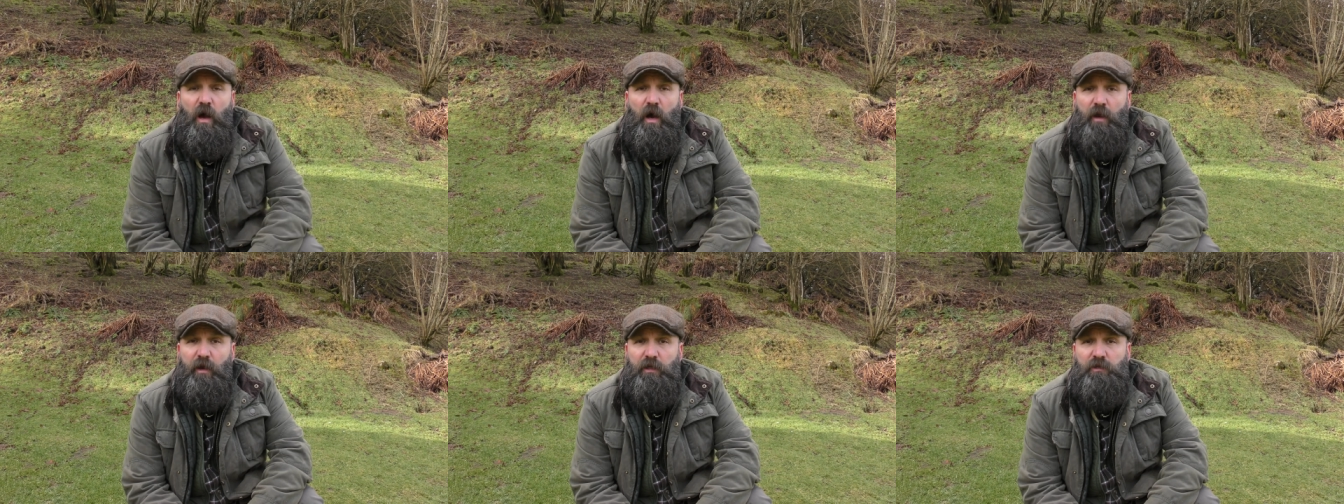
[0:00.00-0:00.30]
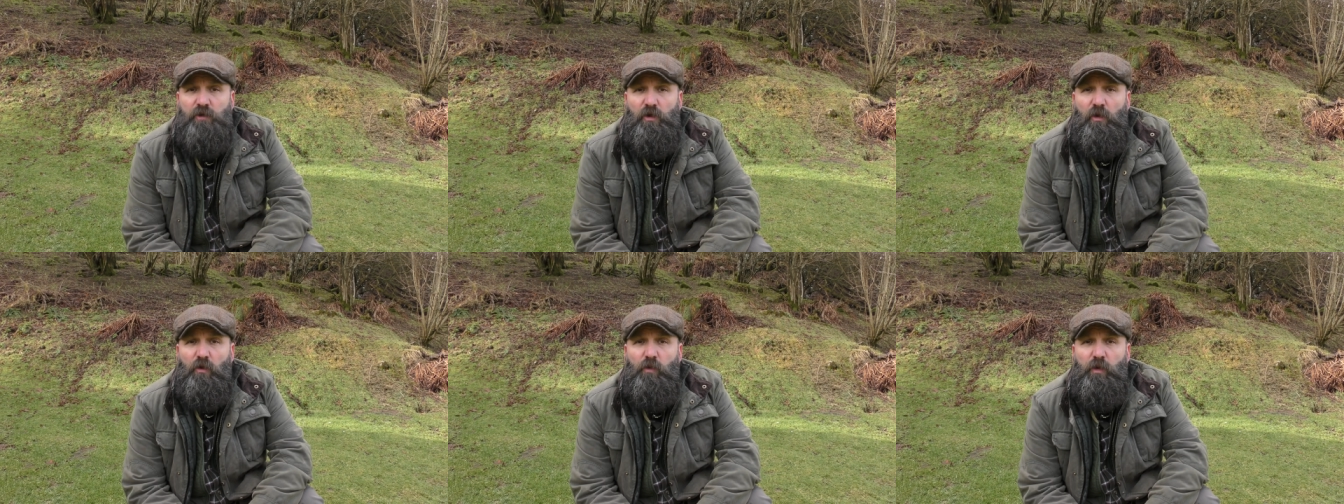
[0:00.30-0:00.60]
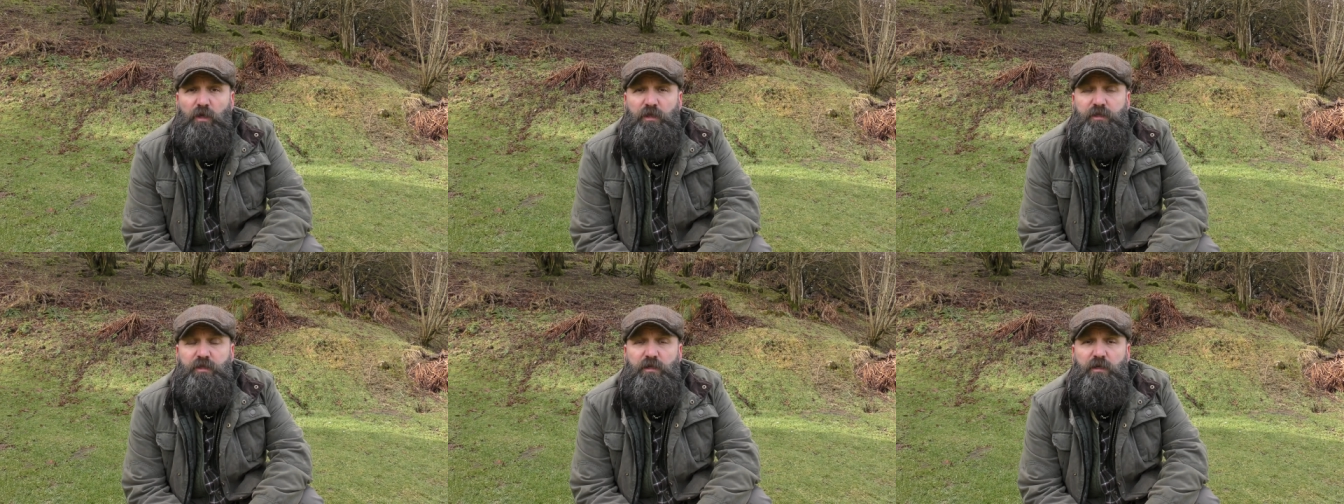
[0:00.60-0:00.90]
And as
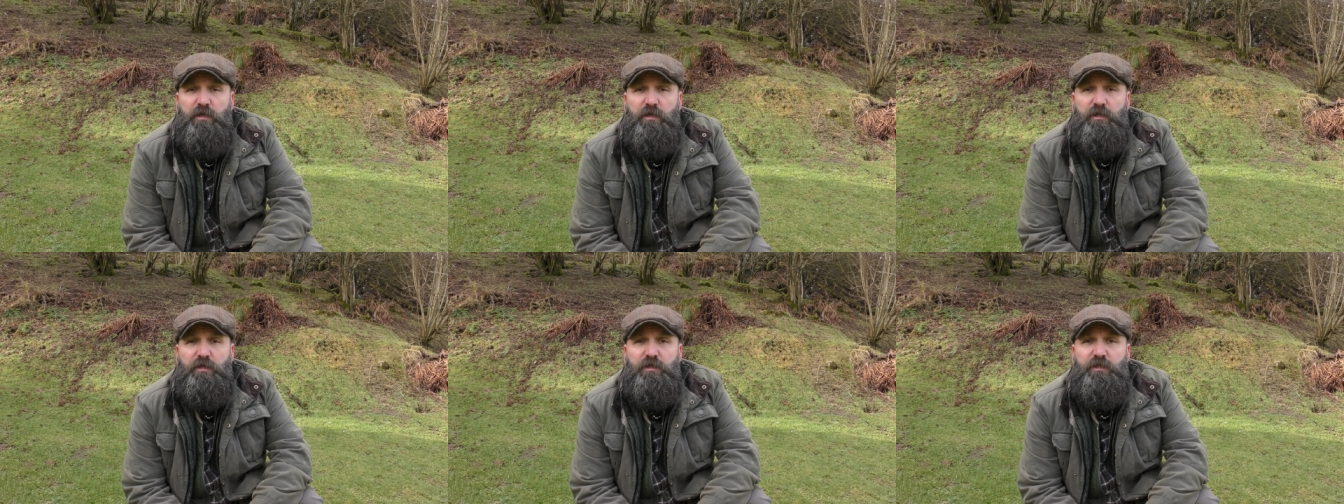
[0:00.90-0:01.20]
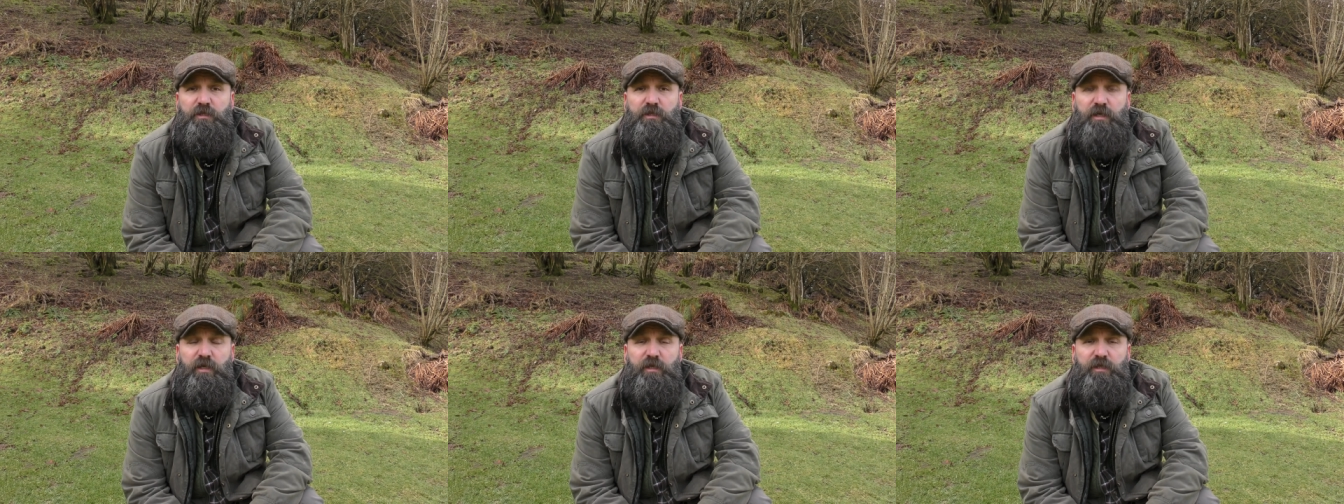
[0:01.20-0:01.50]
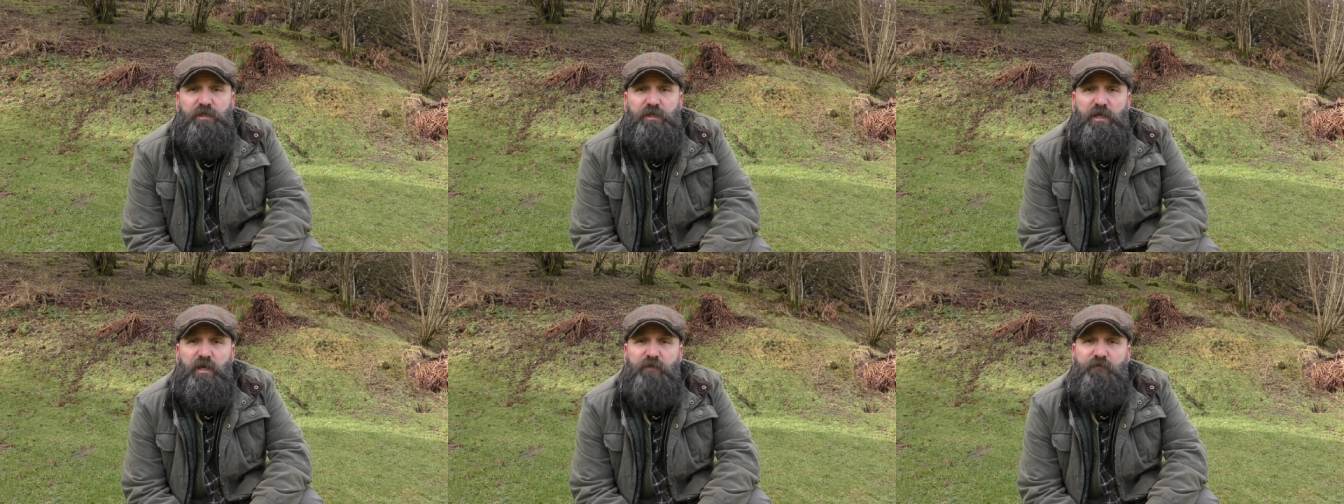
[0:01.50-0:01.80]
always, stay
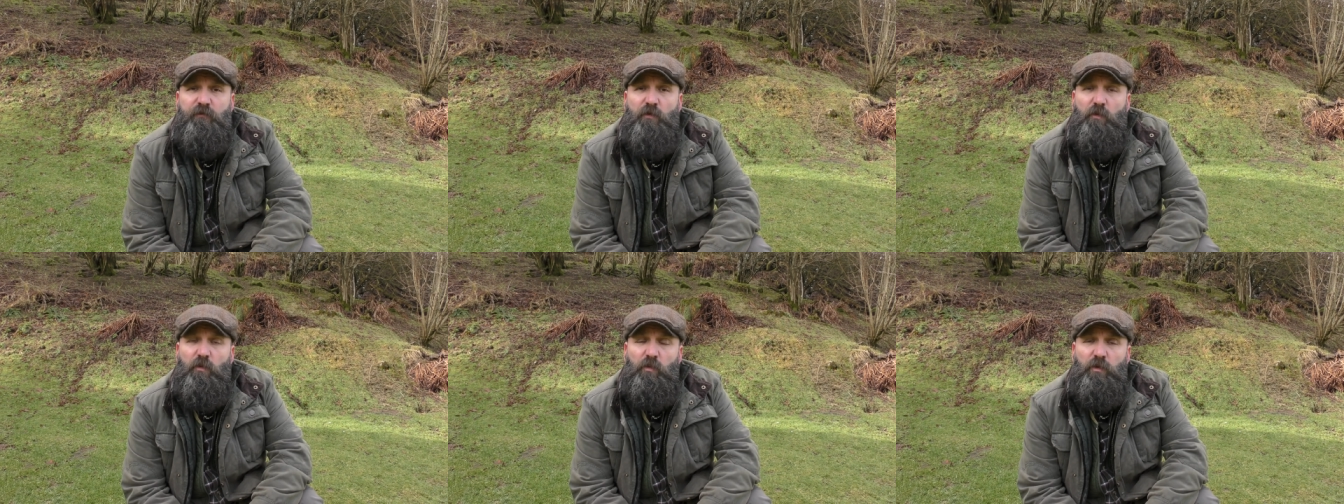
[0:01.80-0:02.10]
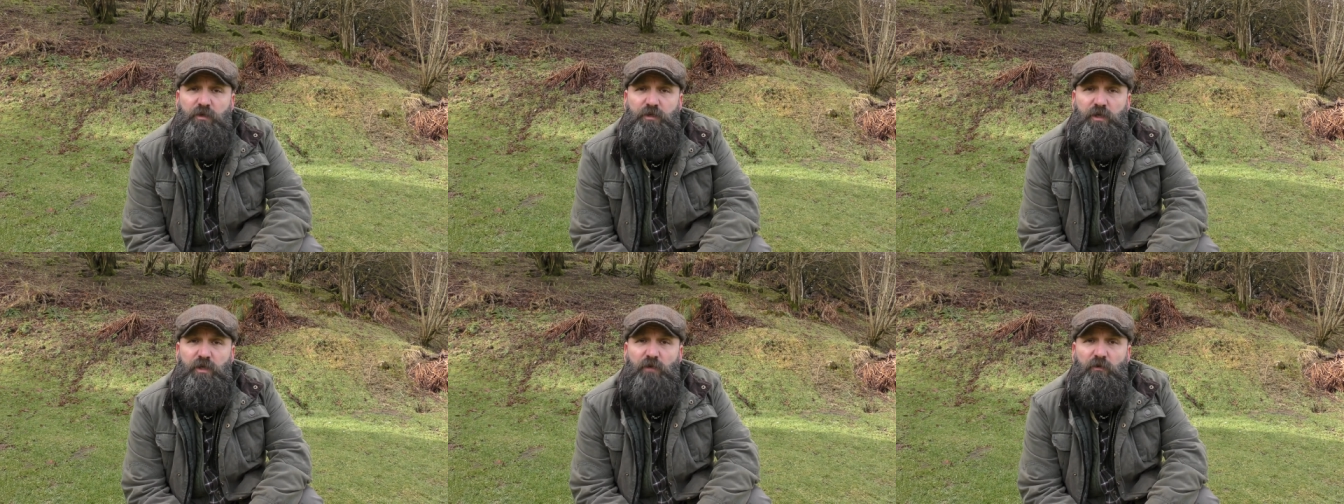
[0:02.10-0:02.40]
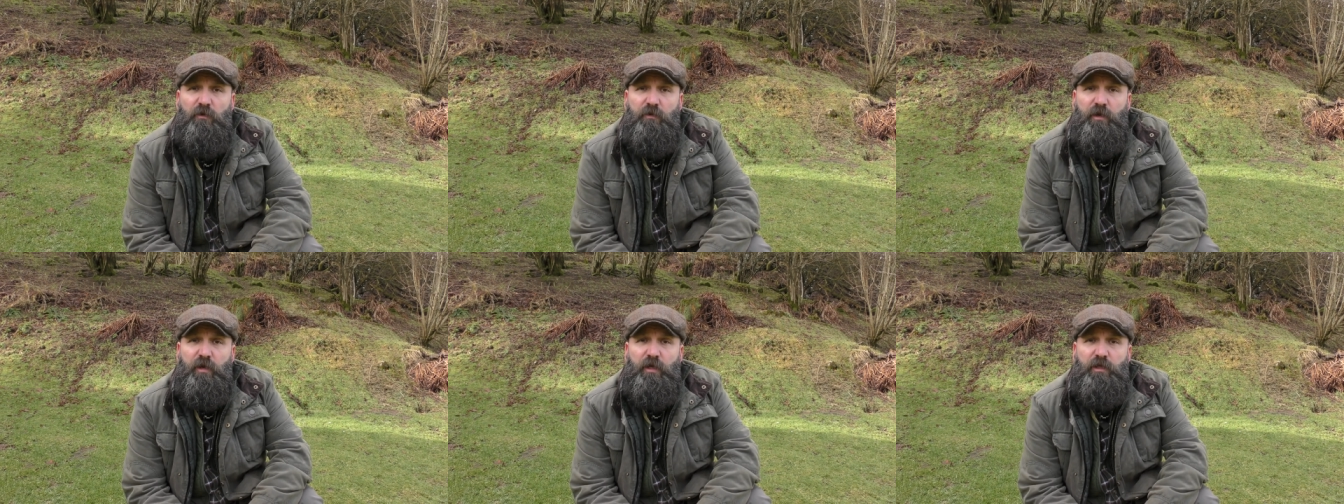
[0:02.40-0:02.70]
safe and we'll see
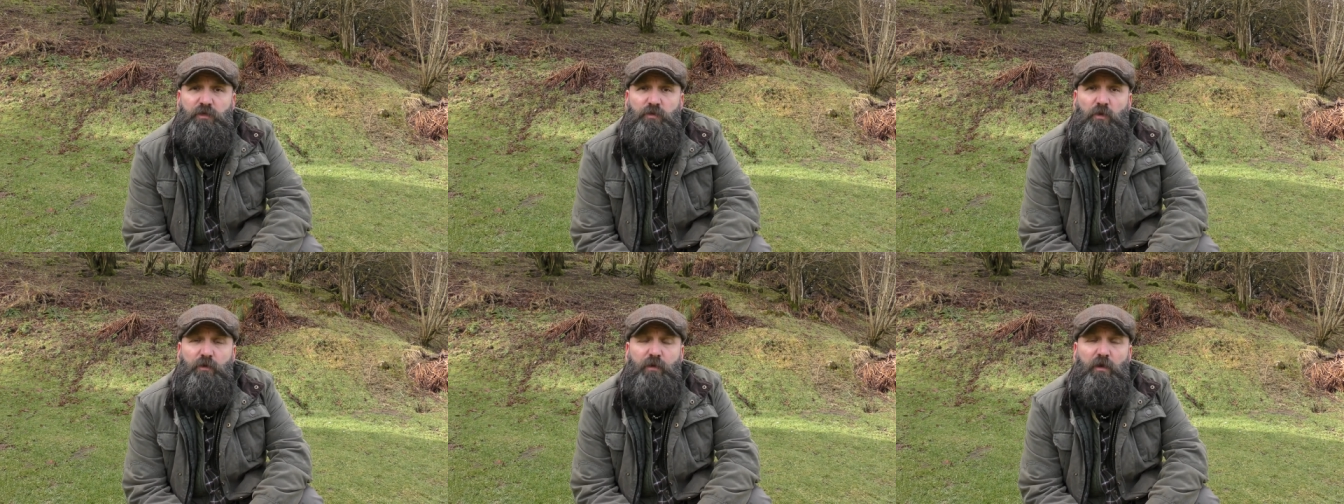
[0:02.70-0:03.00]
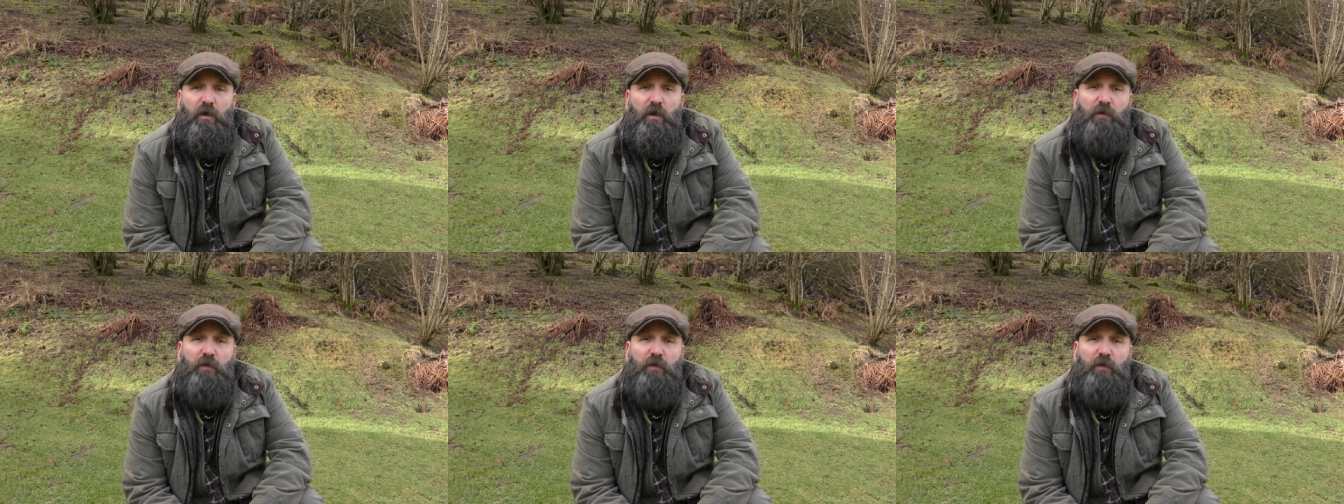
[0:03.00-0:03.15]
you on the next one.